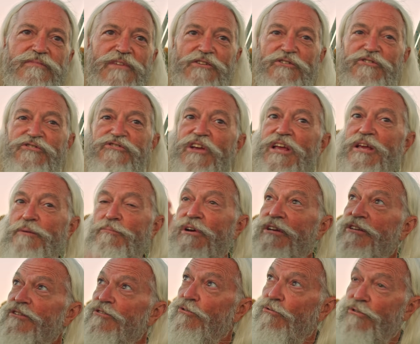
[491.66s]
And the same
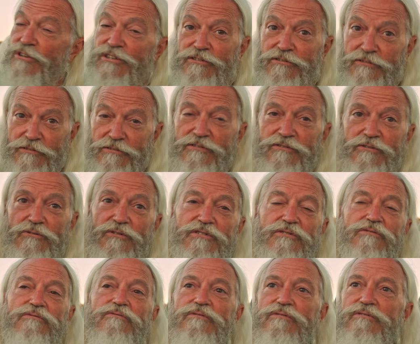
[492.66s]
in going,
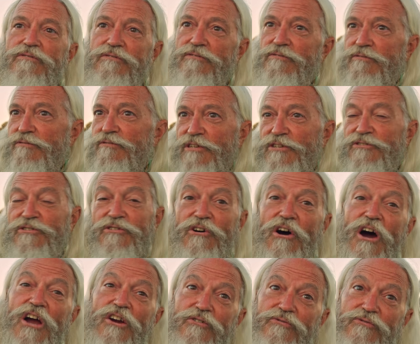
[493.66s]
going into
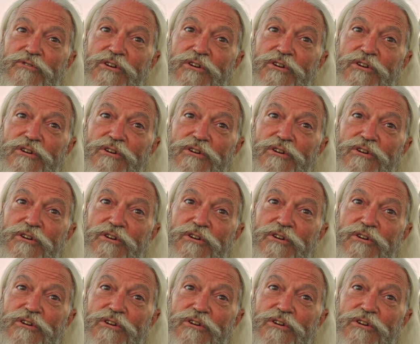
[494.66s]
the higher